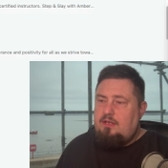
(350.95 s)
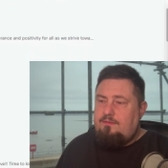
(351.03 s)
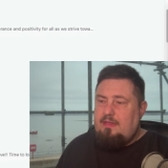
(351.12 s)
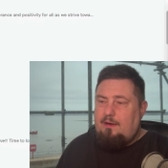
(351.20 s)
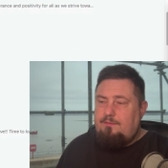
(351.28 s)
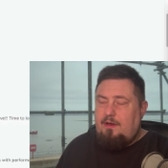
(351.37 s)

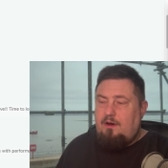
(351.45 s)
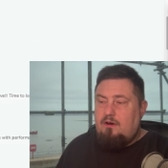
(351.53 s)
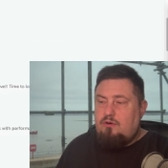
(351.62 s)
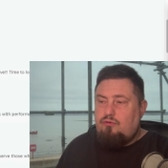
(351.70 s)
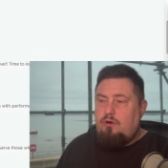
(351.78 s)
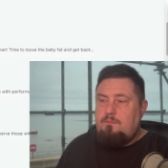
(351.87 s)
Now, there are
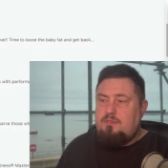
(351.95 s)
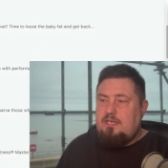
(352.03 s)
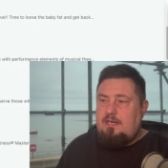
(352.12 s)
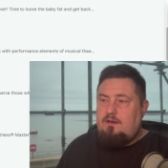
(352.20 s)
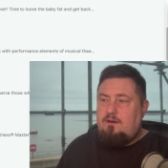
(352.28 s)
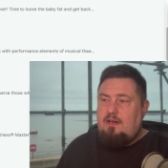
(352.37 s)
groups
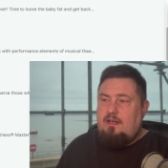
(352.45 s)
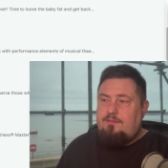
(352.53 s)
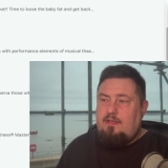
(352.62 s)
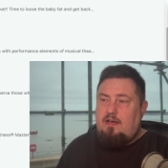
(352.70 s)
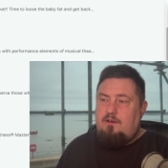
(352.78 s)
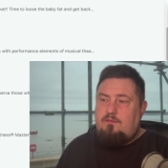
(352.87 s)
here
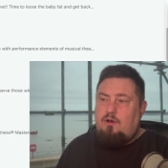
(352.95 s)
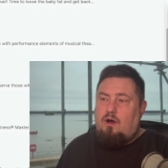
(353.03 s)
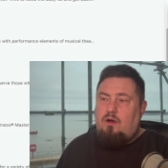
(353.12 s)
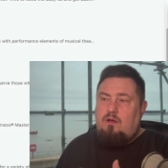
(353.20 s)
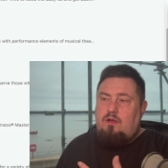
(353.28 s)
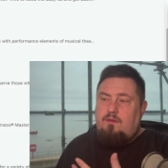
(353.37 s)
that have got